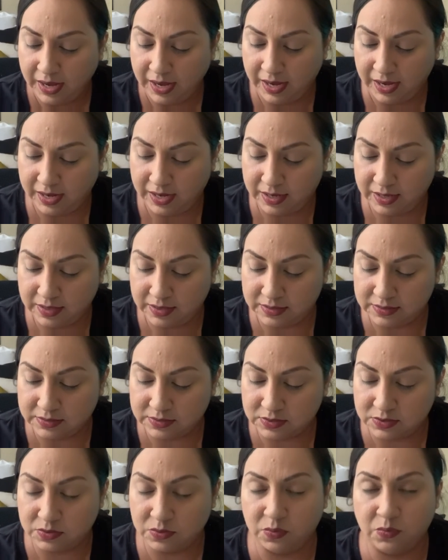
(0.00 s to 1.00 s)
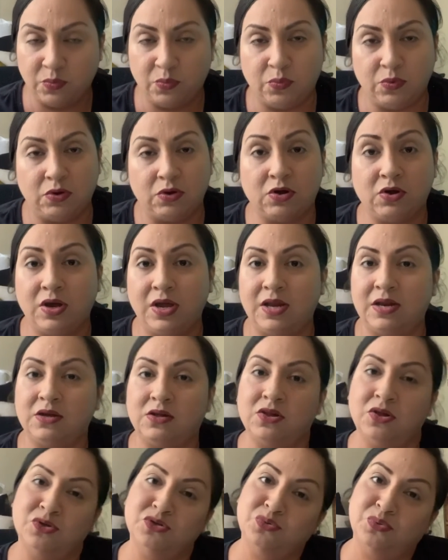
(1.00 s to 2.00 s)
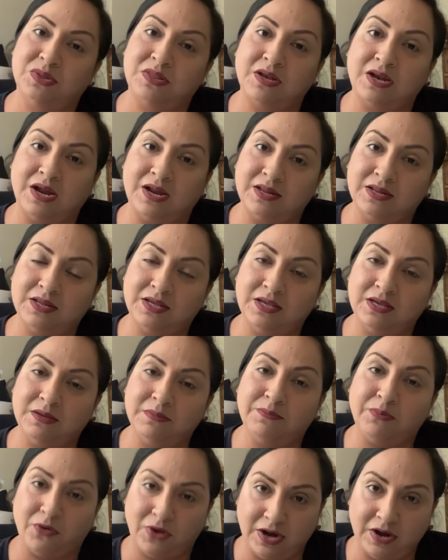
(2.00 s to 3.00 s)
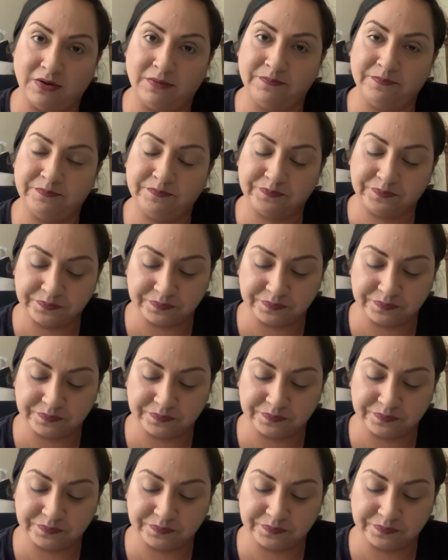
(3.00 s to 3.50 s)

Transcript: and we'll go ahead and close with a nightly prayer.